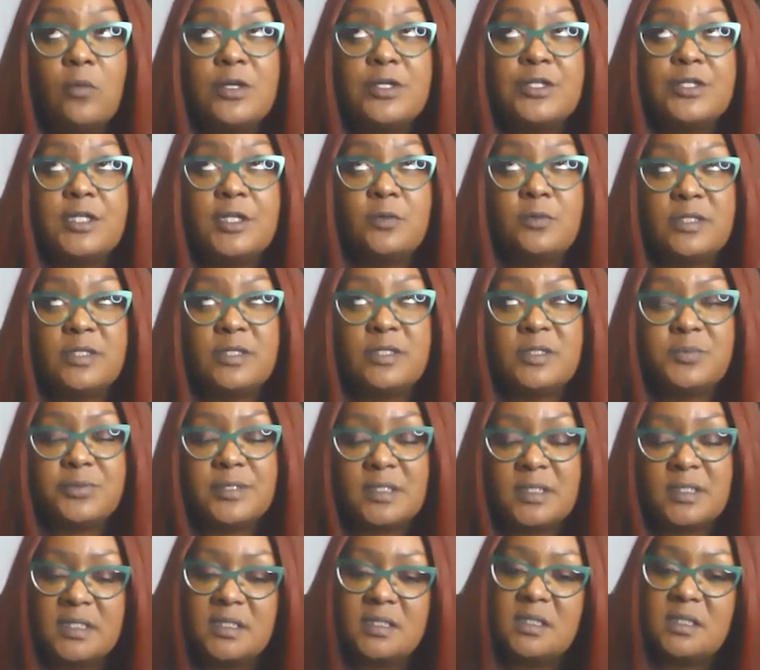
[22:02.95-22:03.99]
wish that it was
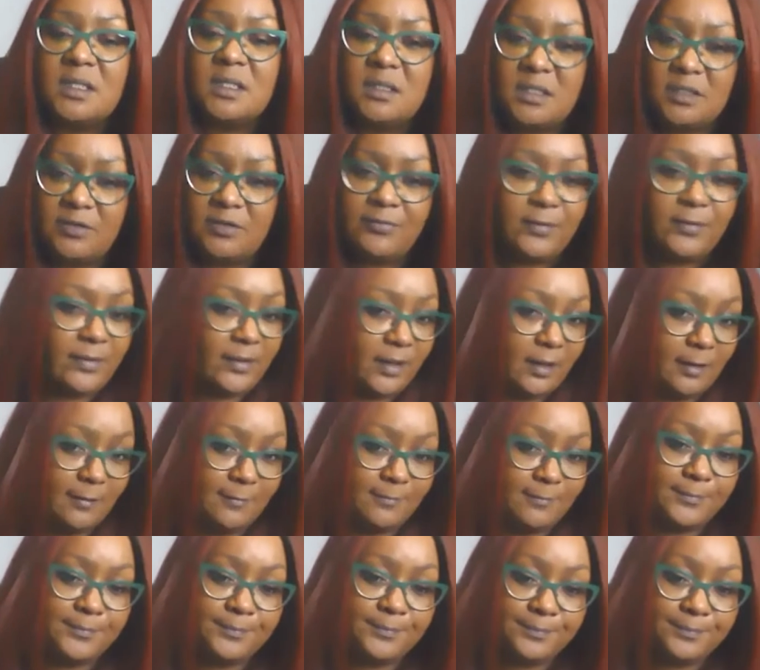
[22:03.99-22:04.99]
presented differently.